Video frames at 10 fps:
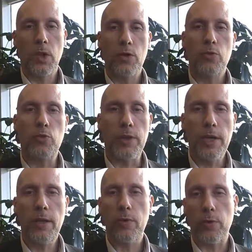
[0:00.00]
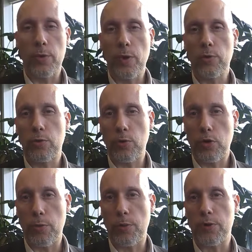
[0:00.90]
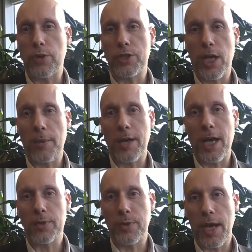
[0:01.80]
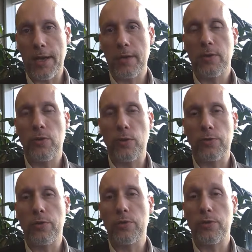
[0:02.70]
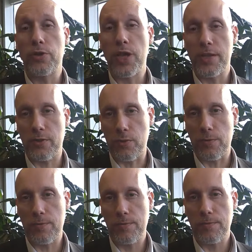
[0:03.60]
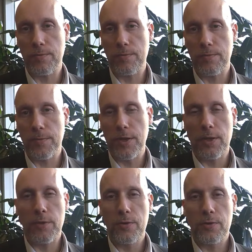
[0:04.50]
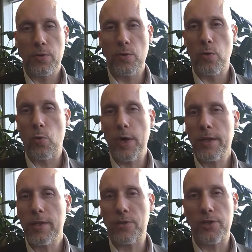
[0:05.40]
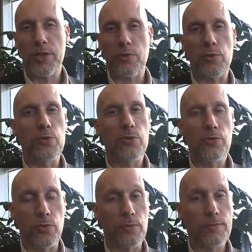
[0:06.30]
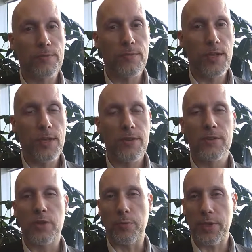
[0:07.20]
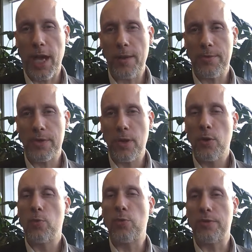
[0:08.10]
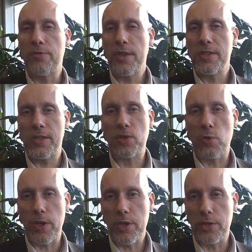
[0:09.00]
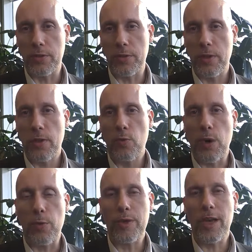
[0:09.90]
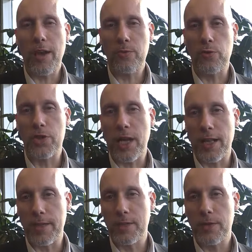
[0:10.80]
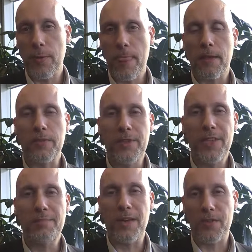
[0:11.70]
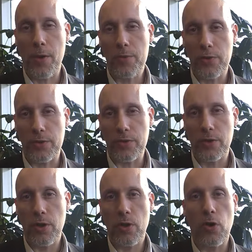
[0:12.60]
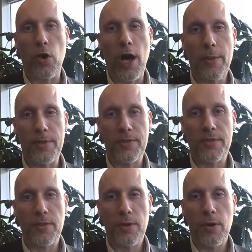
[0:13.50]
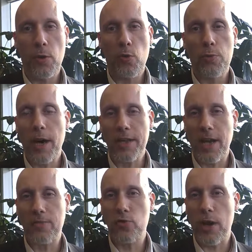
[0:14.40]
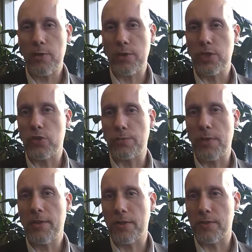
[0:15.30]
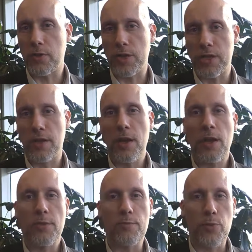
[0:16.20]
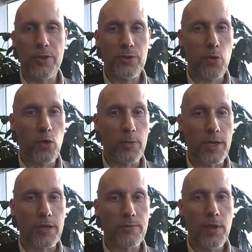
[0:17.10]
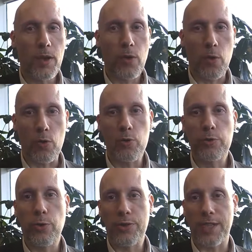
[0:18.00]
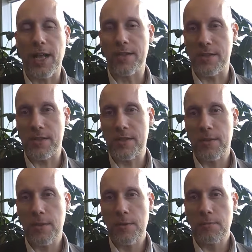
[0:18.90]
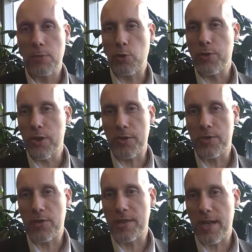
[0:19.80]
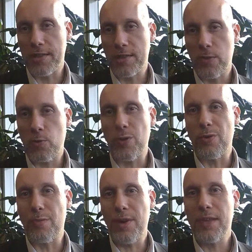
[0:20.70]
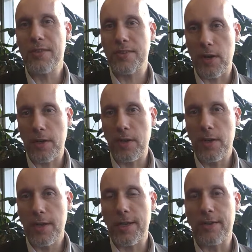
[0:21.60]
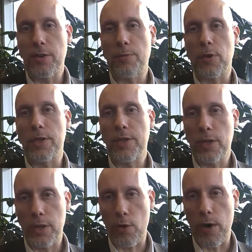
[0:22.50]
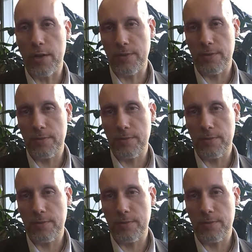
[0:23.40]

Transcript: Today, we're going to talk about an agile management hack called the jester. So when is the jester useful? Sometimes we face situations where we have to challenge deep assumptions or habits. We might have tried traditional methods such as brainstorming or root cause analysis, but without success. We remain stuck in the politically correct.